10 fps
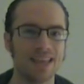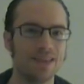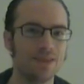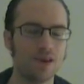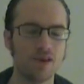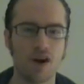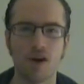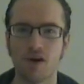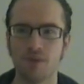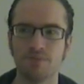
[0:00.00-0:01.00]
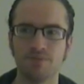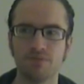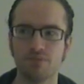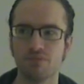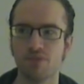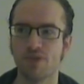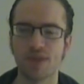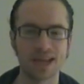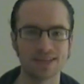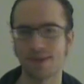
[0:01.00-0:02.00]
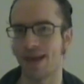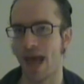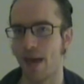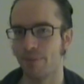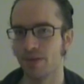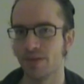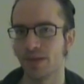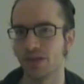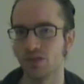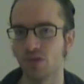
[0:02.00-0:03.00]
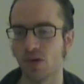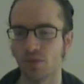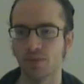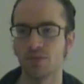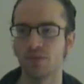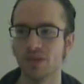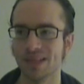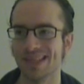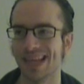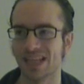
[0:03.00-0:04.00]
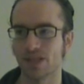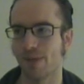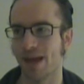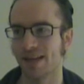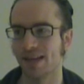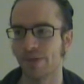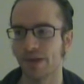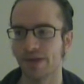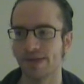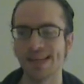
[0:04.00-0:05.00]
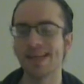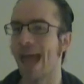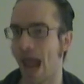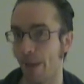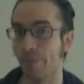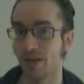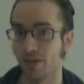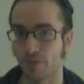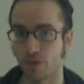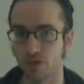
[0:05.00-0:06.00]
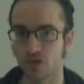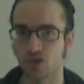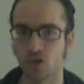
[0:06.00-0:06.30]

there are things that happen that you don't really expect and that didn't happen in the first,